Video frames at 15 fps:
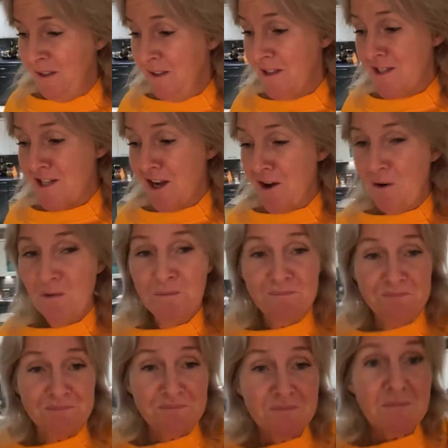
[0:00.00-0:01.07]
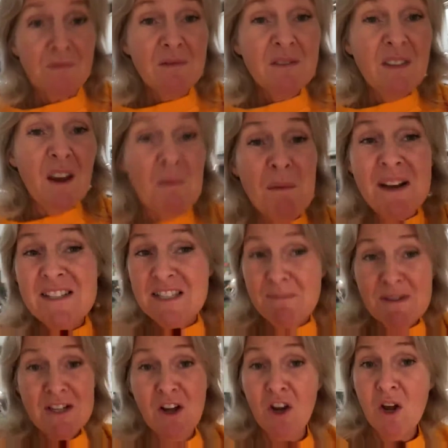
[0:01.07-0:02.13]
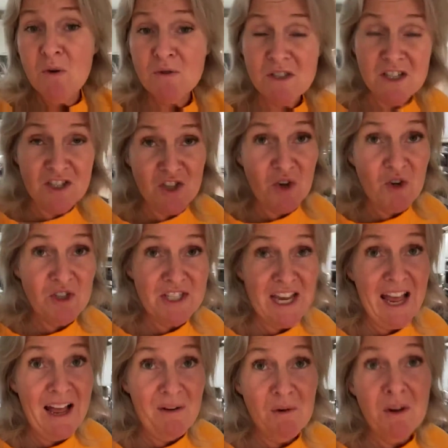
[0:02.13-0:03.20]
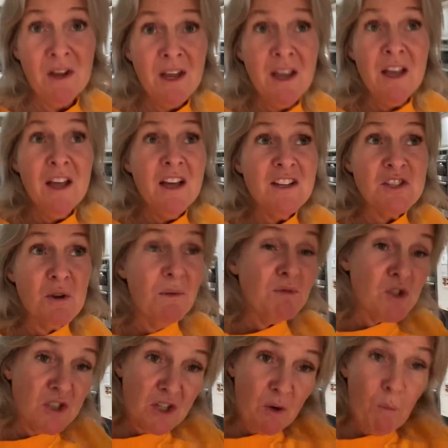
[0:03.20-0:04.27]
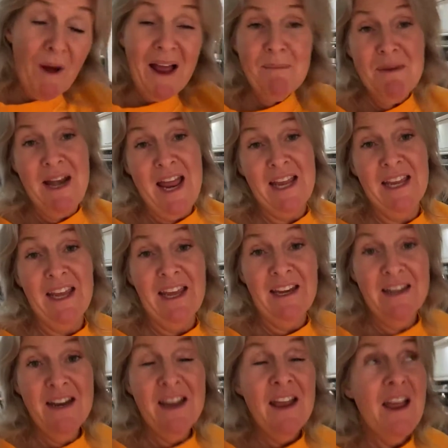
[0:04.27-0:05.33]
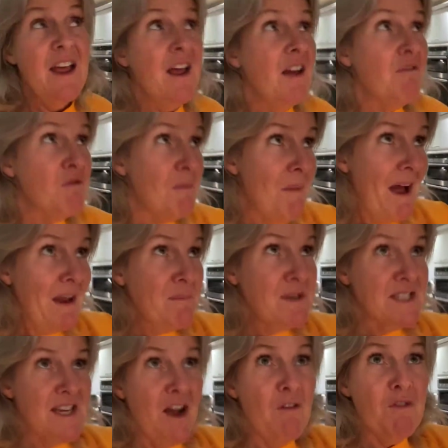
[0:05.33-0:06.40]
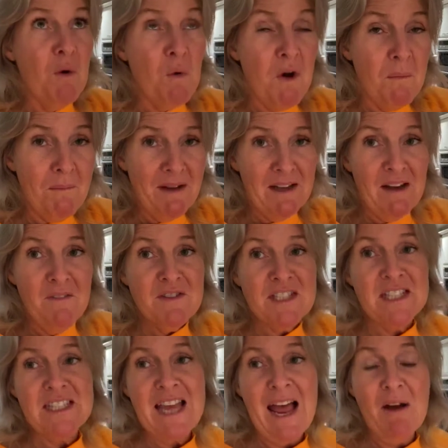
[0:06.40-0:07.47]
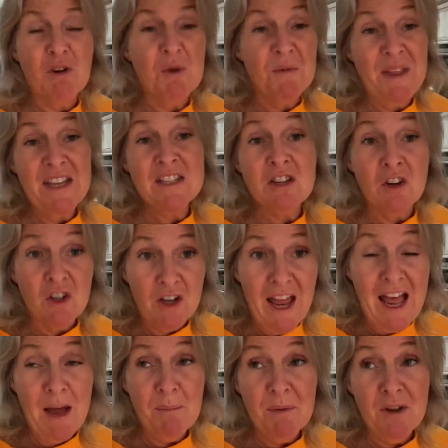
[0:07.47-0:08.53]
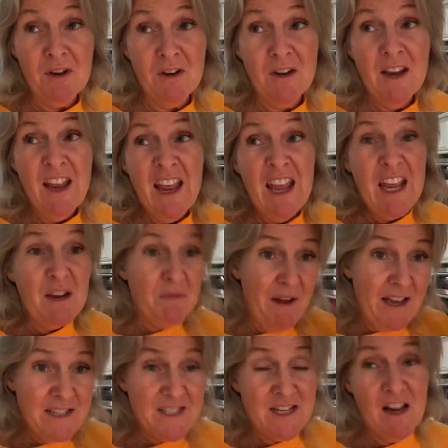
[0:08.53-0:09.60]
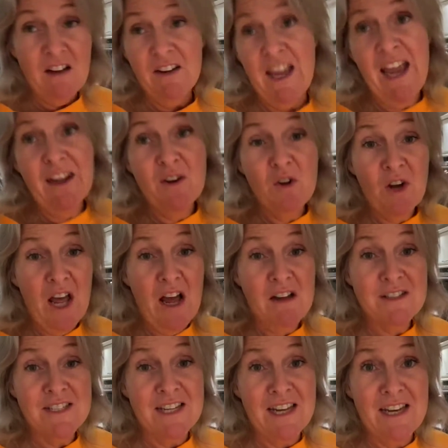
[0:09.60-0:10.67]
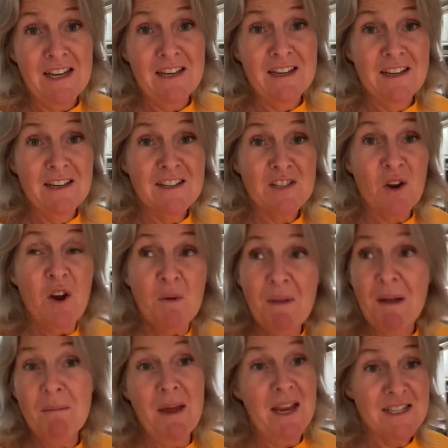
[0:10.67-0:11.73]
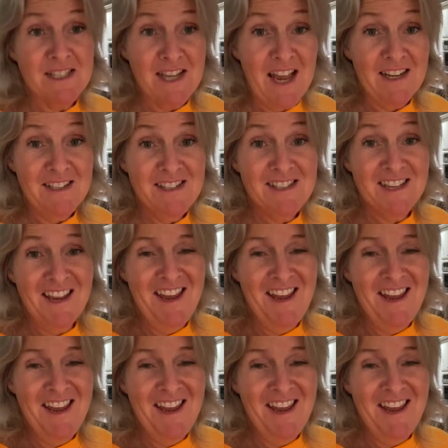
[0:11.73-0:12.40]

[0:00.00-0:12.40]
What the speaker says: So, bless him, he's got loads to sort out. So I'm just going to wind my neck in, remind myself that what magnificent outcome, that's not going to happen if I start getting all arsey. So I hope that makes sense.